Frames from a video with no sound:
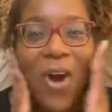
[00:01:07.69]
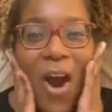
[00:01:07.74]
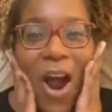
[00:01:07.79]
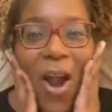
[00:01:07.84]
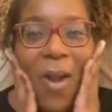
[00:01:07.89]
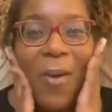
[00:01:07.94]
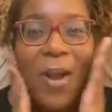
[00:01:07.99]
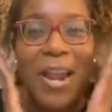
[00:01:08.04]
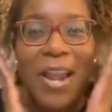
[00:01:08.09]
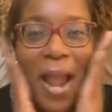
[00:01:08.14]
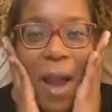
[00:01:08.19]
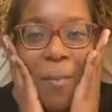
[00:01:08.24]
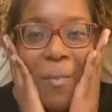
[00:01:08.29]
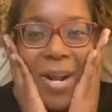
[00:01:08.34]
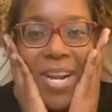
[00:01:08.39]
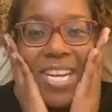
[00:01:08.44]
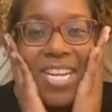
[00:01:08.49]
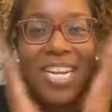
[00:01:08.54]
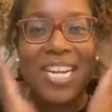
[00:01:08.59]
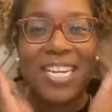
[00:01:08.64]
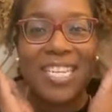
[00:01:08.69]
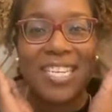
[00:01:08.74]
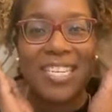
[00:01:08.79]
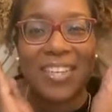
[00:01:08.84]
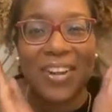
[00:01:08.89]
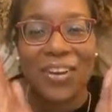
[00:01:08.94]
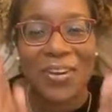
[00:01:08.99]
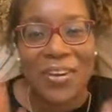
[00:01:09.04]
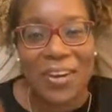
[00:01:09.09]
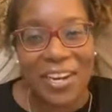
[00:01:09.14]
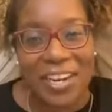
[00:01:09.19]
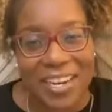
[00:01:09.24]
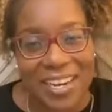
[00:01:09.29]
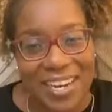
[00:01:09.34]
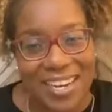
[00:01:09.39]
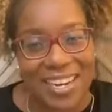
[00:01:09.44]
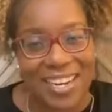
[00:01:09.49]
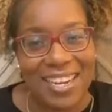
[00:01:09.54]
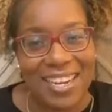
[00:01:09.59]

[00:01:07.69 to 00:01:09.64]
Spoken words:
hard right now, my cheeks is hurting.